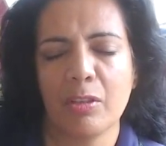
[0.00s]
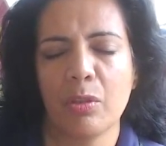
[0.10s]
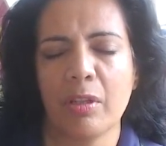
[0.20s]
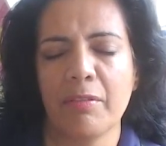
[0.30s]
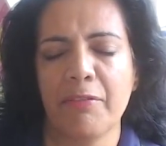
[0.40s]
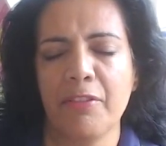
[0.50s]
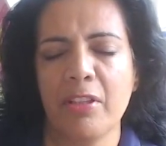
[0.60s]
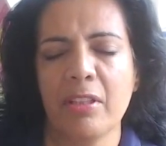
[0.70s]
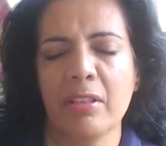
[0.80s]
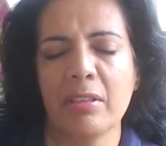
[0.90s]
You can
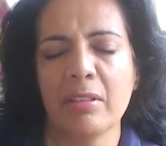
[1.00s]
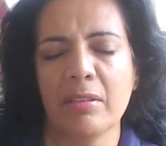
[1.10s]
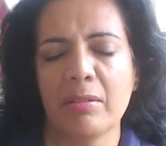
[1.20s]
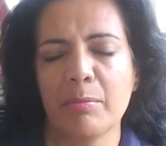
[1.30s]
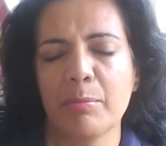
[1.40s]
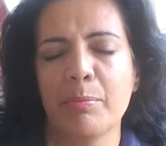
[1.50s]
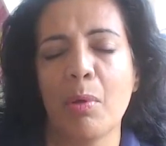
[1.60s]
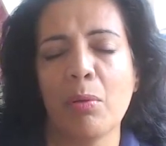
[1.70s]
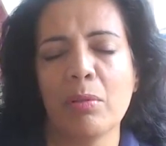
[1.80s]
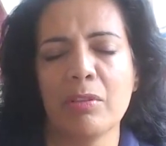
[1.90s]
feel
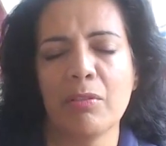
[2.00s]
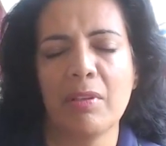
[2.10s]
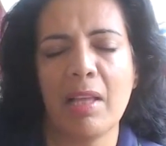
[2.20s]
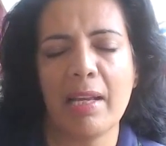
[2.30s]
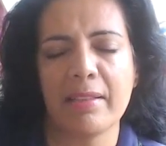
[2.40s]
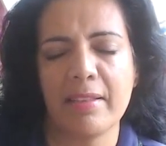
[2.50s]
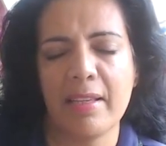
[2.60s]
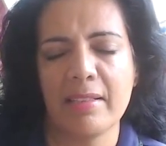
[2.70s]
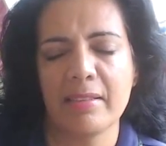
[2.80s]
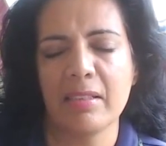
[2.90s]
balls of light
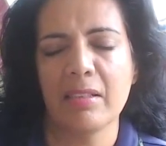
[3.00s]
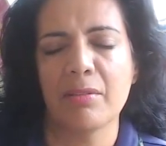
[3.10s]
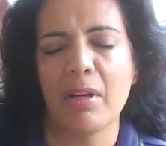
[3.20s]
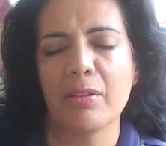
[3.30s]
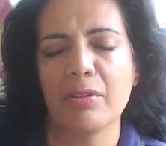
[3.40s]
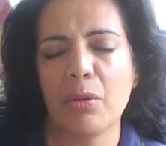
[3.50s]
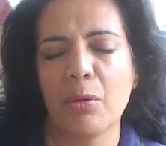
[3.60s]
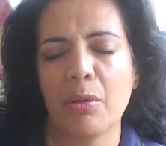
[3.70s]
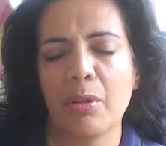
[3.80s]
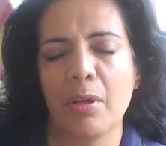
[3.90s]
dancing around
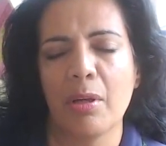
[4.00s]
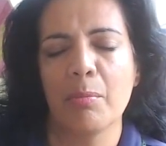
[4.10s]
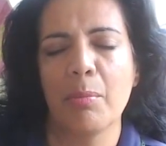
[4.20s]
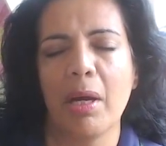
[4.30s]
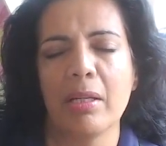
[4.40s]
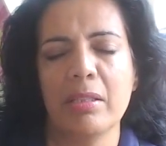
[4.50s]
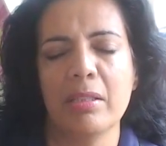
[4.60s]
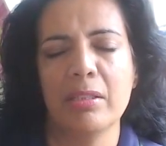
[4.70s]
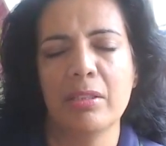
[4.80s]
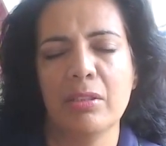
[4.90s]
your
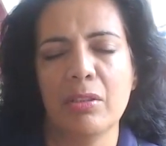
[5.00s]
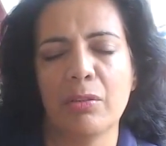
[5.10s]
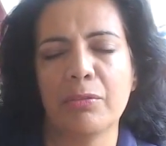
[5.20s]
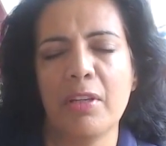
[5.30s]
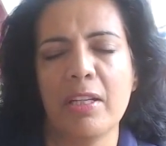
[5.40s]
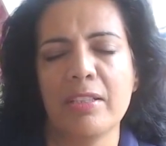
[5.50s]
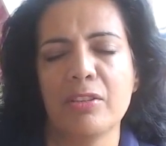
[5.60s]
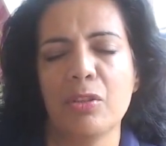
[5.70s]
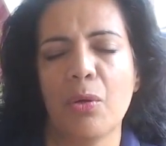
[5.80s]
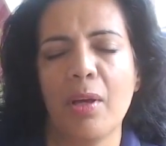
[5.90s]
body, your
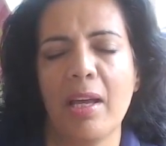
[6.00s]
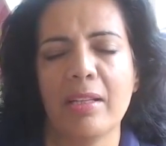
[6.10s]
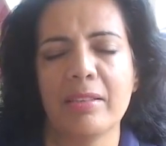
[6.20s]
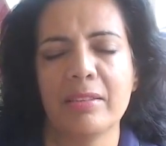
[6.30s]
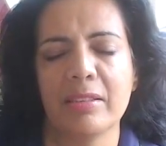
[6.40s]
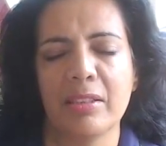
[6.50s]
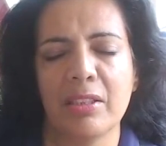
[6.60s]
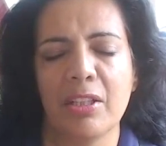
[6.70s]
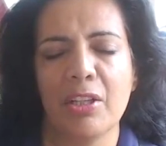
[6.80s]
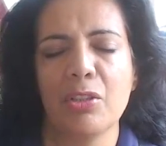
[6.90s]
face, your head,
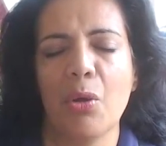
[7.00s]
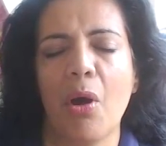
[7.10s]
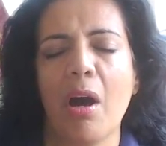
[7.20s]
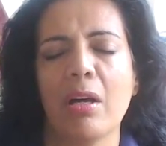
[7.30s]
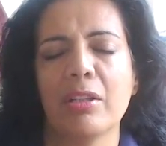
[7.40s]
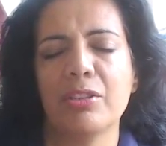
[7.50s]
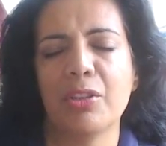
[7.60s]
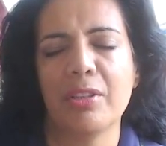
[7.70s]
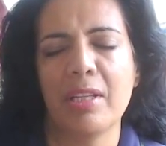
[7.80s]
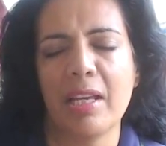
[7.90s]
your heart,
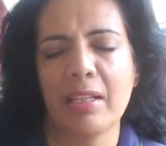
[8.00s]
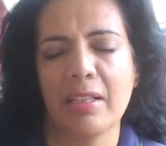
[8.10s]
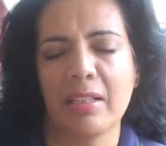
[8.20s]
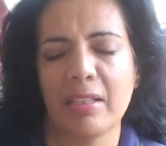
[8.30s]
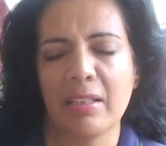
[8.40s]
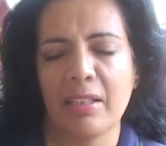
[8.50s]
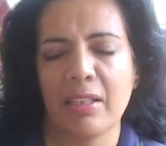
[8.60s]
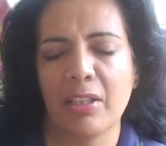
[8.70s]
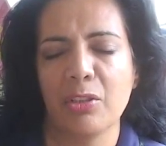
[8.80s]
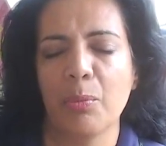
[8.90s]
your neck,
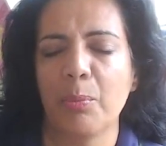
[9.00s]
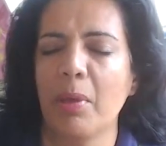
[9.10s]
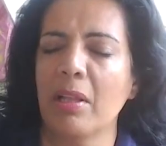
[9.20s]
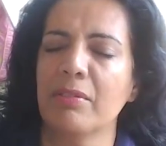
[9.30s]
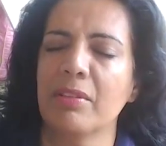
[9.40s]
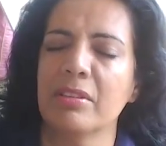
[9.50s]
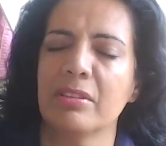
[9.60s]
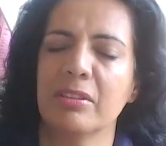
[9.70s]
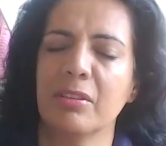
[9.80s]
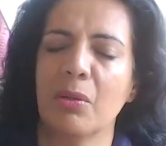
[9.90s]
your
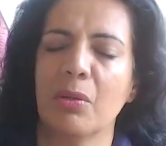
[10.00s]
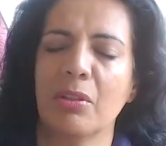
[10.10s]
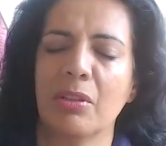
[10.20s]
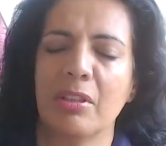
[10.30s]
pelvis, your